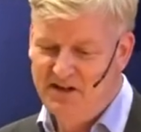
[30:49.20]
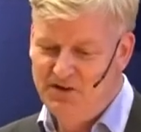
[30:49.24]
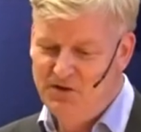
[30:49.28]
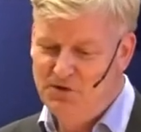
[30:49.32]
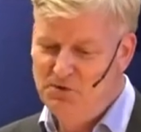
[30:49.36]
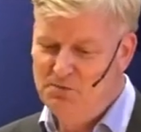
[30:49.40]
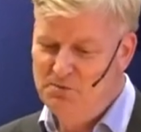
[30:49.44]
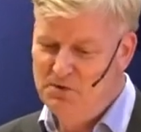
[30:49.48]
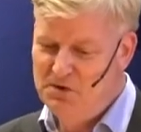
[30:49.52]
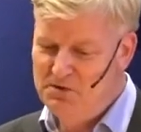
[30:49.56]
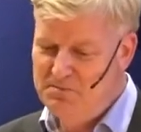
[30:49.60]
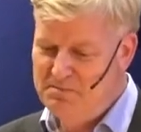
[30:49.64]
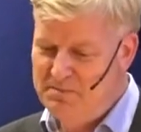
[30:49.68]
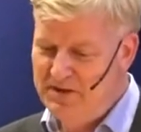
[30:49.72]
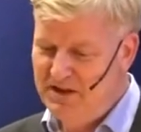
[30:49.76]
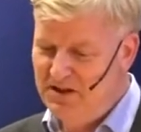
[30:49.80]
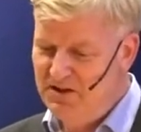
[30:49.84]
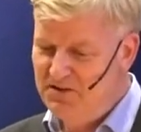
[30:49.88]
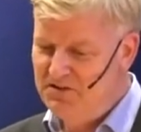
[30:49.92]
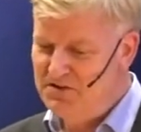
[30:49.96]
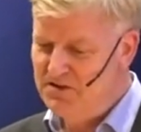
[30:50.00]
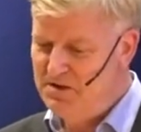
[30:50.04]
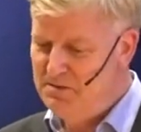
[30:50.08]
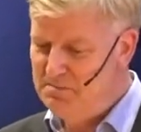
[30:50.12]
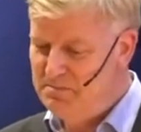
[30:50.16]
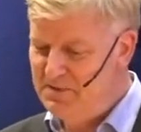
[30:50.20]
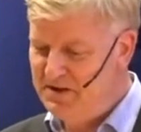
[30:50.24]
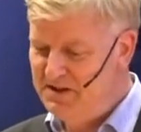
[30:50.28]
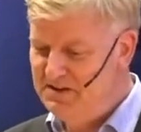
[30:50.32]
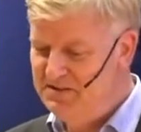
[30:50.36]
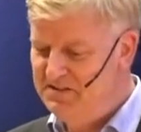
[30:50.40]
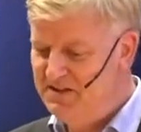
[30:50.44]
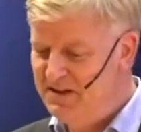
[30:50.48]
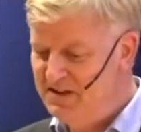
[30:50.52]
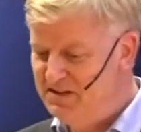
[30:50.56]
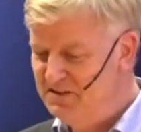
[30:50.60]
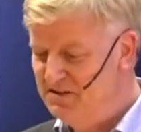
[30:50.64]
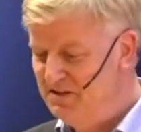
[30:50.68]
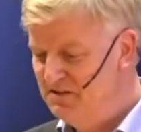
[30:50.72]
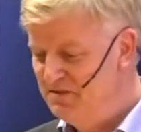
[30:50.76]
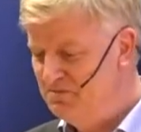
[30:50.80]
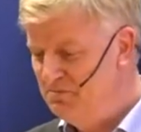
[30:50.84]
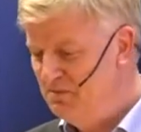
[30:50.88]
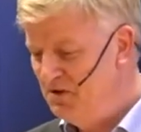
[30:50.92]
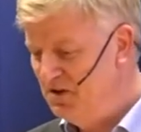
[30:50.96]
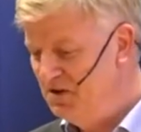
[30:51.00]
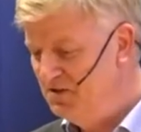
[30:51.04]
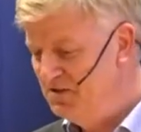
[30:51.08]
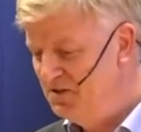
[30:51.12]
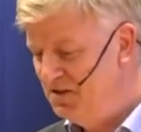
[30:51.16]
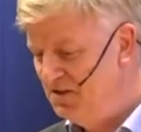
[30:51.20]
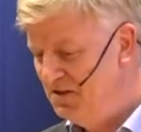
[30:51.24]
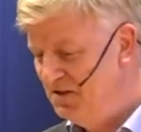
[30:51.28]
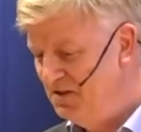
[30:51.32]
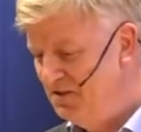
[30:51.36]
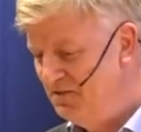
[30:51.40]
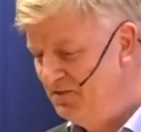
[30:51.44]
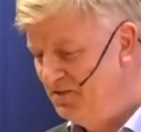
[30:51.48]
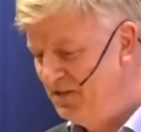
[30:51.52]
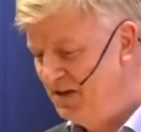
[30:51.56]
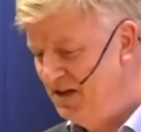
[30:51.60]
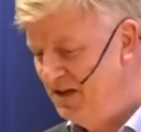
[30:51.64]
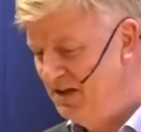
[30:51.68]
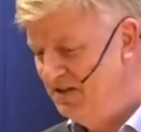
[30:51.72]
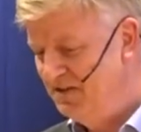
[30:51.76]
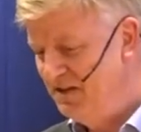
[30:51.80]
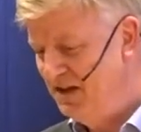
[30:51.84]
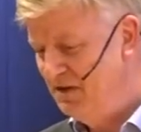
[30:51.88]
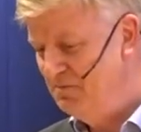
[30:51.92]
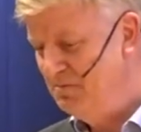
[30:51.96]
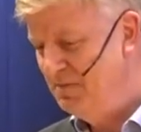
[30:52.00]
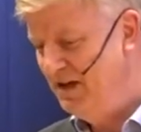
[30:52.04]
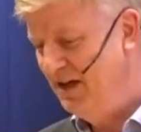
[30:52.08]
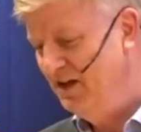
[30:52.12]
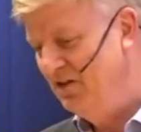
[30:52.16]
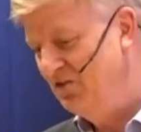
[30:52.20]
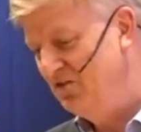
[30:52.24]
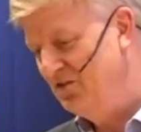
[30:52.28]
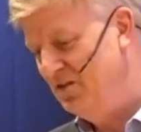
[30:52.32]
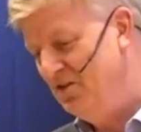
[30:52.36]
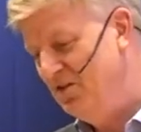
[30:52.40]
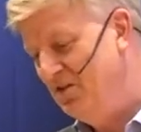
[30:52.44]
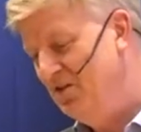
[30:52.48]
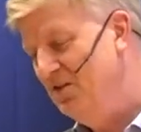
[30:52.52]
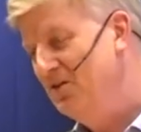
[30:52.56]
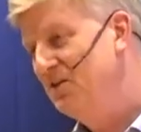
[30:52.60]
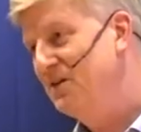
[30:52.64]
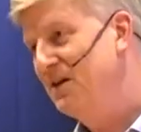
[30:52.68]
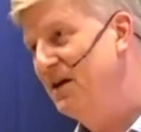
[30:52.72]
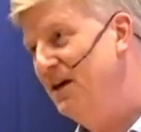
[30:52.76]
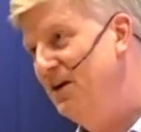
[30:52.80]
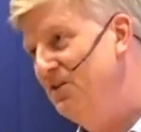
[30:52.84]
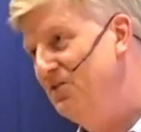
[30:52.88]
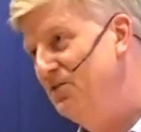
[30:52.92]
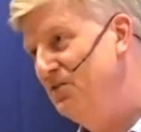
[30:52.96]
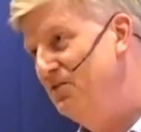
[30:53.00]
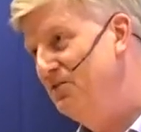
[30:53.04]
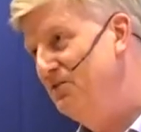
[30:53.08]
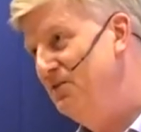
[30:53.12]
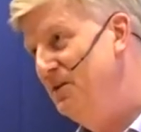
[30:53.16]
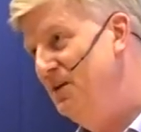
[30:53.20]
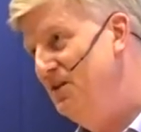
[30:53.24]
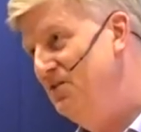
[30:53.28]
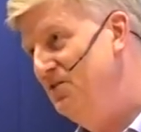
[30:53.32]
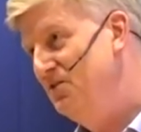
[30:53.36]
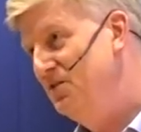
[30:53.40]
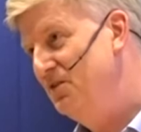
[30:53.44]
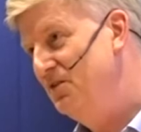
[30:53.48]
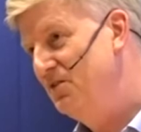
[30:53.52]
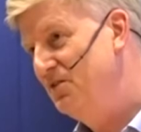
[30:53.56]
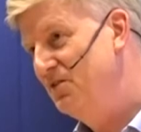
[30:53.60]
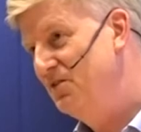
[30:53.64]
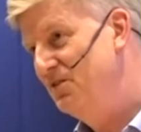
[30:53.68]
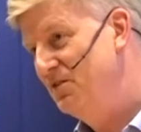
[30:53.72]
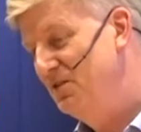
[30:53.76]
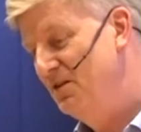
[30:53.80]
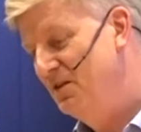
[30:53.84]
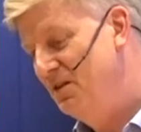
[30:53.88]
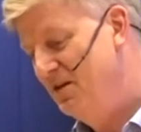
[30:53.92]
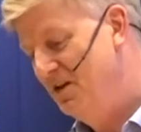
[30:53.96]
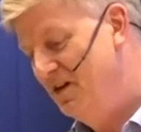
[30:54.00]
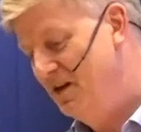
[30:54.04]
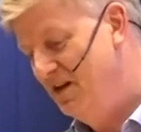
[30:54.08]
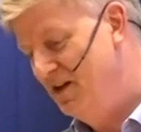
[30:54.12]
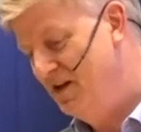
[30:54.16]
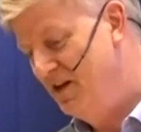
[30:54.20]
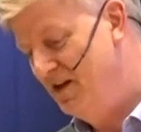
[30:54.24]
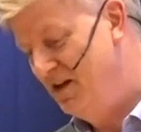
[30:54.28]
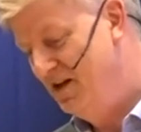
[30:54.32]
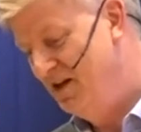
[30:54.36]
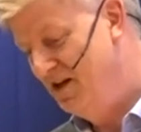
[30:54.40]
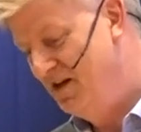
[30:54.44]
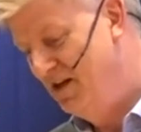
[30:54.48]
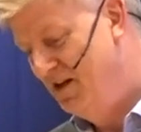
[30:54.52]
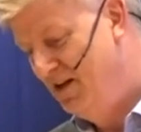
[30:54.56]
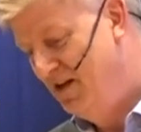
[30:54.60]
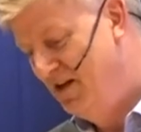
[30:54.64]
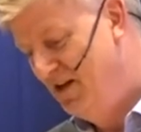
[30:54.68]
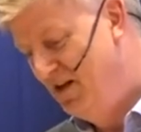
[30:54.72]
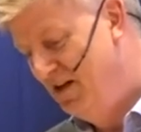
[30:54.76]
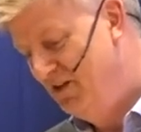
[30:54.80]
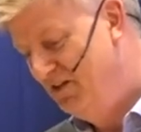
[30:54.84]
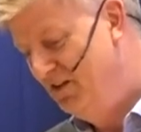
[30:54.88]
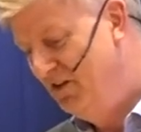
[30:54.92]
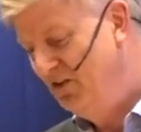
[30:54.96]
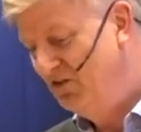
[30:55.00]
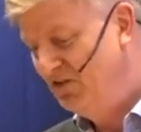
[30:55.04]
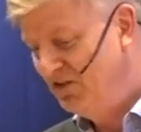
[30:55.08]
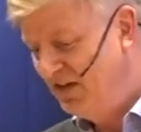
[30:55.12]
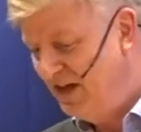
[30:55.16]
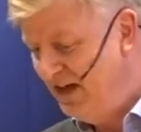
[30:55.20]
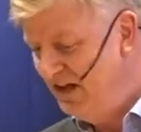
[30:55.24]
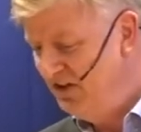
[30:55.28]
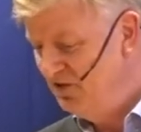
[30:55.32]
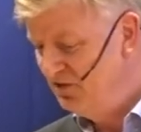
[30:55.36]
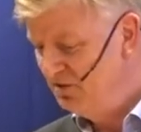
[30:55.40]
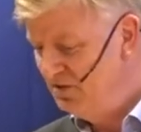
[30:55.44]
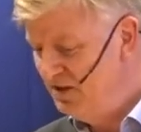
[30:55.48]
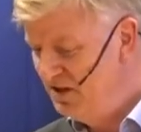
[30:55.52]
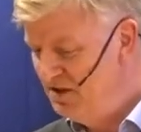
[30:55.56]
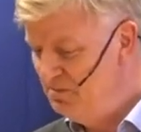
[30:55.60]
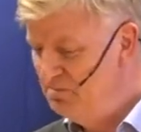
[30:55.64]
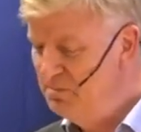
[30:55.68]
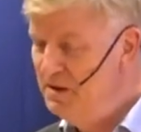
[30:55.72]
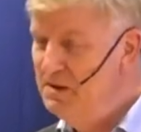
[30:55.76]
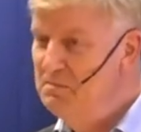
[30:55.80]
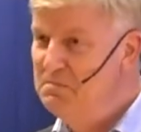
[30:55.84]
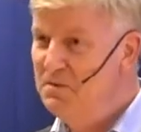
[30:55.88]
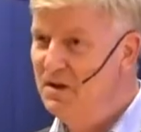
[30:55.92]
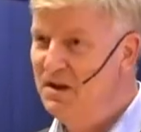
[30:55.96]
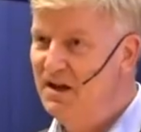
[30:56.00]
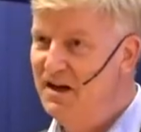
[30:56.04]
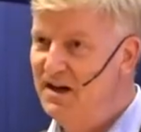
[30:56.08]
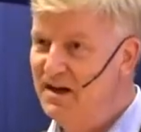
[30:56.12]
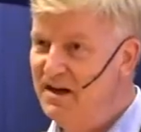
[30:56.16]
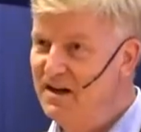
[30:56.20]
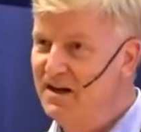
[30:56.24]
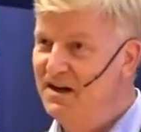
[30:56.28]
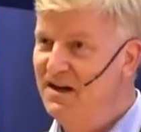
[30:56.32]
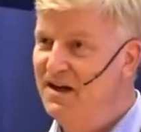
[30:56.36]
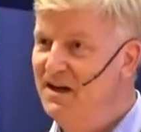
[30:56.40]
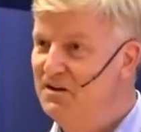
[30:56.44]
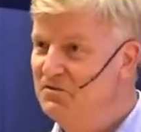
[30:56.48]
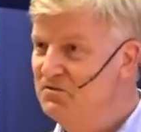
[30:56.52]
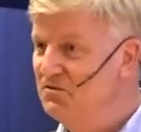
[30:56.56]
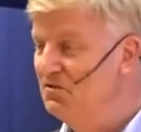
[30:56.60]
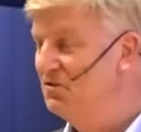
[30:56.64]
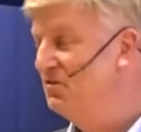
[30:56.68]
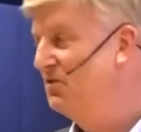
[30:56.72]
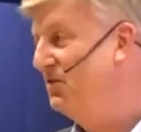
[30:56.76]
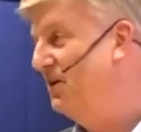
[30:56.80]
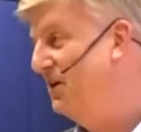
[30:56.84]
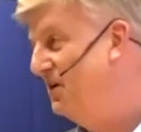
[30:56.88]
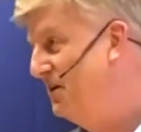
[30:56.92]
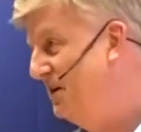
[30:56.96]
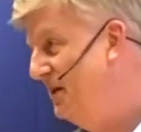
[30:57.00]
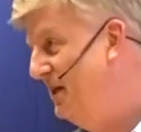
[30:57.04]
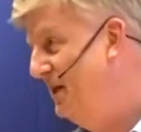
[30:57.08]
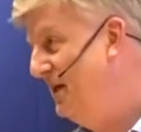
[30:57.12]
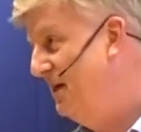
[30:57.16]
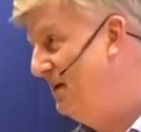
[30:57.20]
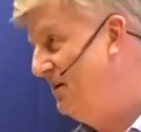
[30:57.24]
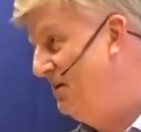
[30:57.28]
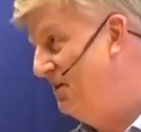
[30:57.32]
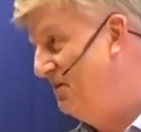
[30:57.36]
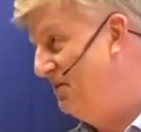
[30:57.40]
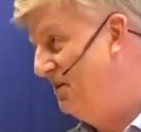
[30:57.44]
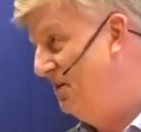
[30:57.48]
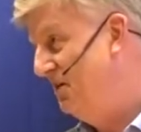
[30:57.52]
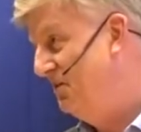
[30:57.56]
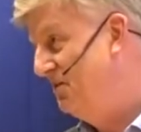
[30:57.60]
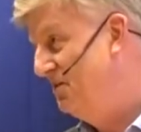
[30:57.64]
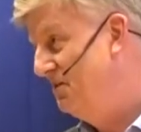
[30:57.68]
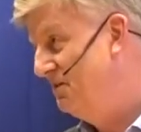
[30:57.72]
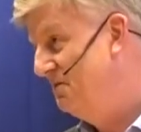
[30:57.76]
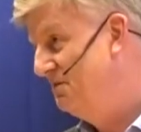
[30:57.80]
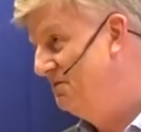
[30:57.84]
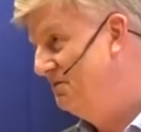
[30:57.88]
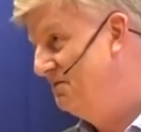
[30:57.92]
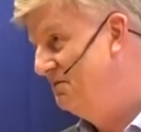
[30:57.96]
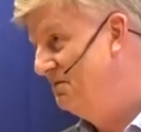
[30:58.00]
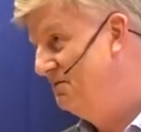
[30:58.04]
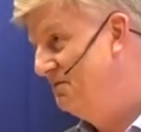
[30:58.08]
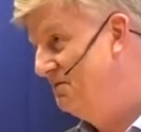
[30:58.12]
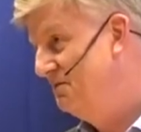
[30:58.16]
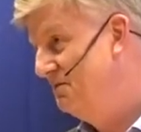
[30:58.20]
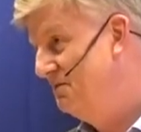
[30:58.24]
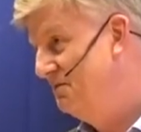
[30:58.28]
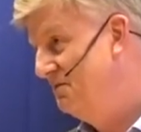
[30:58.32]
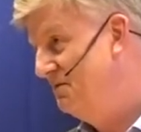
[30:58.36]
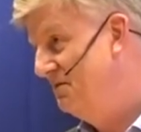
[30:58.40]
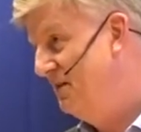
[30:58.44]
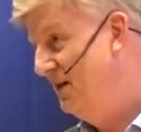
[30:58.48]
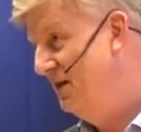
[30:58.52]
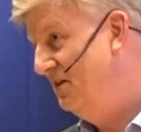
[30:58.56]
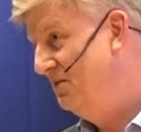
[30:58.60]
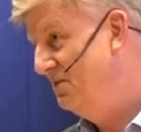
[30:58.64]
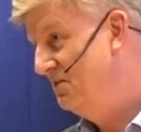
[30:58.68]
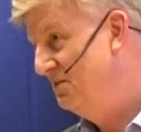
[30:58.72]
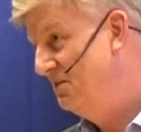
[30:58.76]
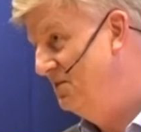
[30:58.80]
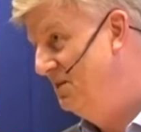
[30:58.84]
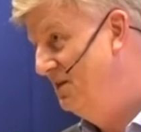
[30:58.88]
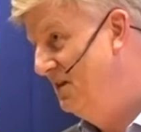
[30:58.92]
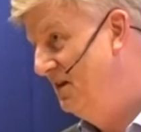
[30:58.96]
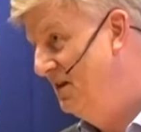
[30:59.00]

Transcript: you would build a predictive model uh, that, based on all kinds of features, uh, decides whether people are allowed to study here or not. Right?